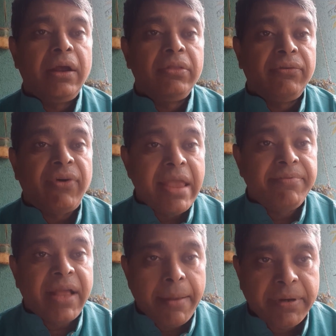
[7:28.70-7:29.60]
the
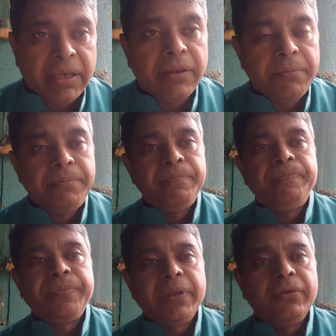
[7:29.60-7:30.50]
five capital.
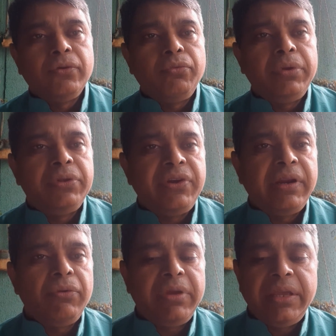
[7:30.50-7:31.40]
So we
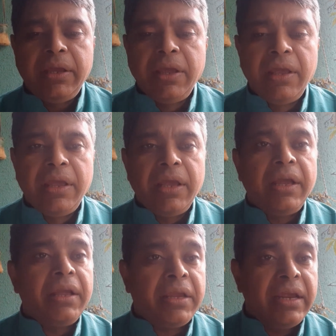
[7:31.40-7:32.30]

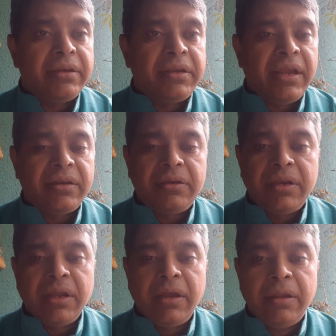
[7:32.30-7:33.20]
get
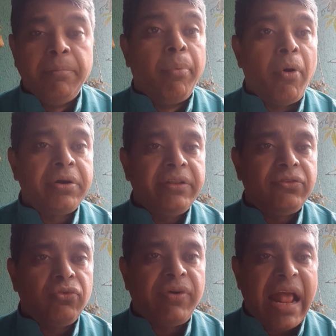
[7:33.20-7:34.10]

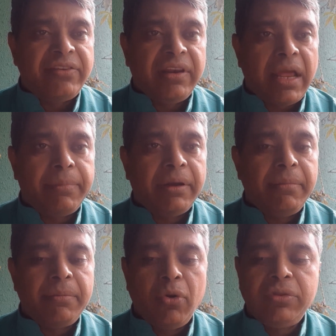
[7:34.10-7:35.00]
importance to financial capital,
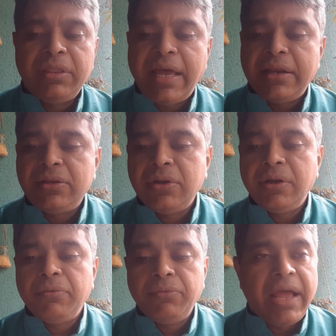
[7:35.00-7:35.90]
but more than that,
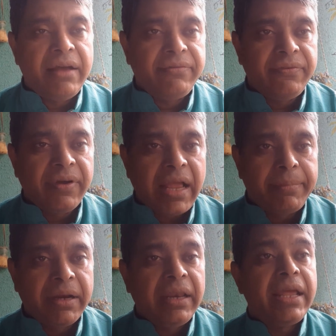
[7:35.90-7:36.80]
we have a
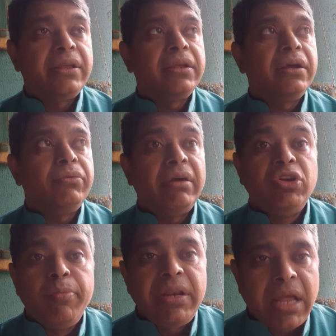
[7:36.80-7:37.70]
capital like we
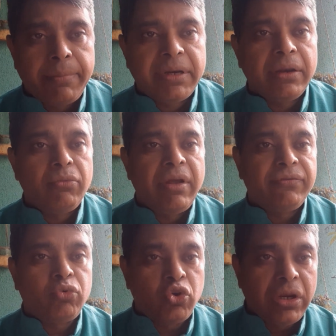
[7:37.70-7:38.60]
have human capital, we
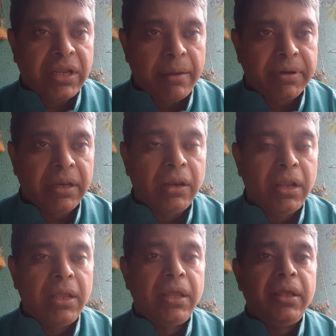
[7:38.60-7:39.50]
have social capital,
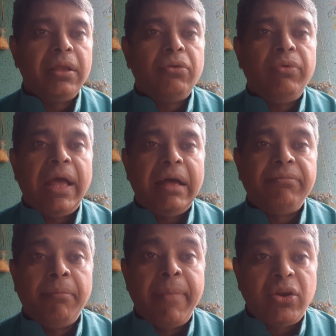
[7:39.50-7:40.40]
we
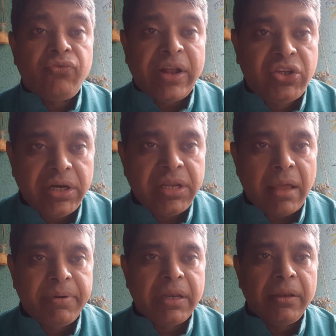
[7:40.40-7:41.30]
have manufactured
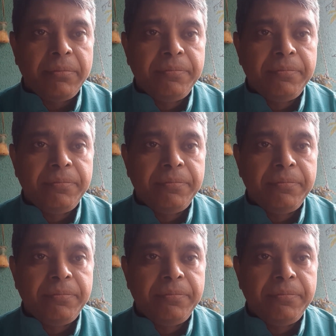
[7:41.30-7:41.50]
capital,